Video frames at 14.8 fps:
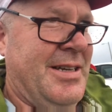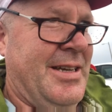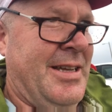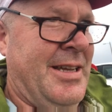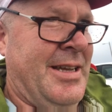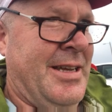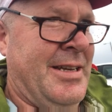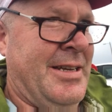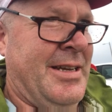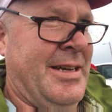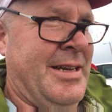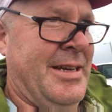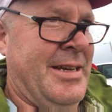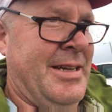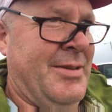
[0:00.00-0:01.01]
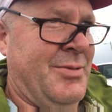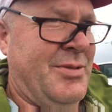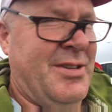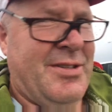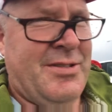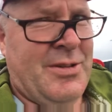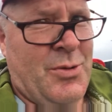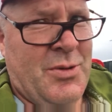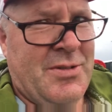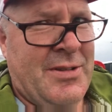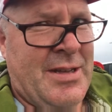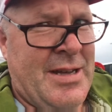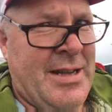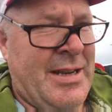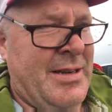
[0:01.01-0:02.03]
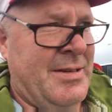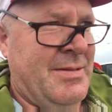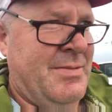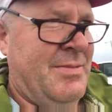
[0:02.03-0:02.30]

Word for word: And uh, that was just so exciting.